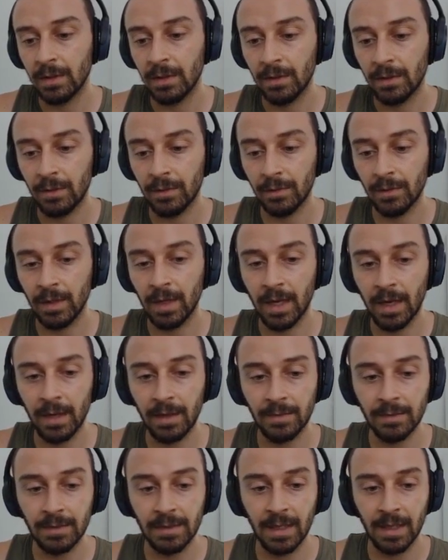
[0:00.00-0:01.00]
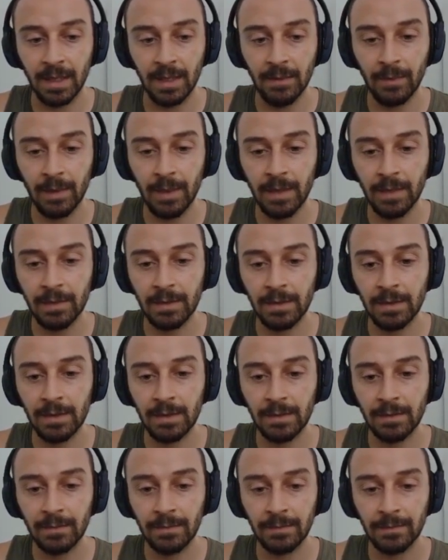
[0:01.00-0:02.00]
3 items
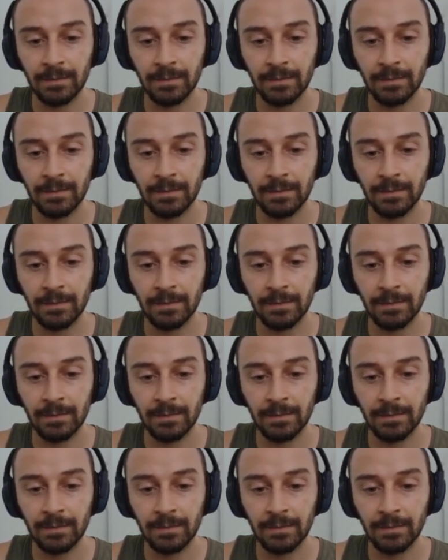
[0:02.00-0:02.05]
anyways.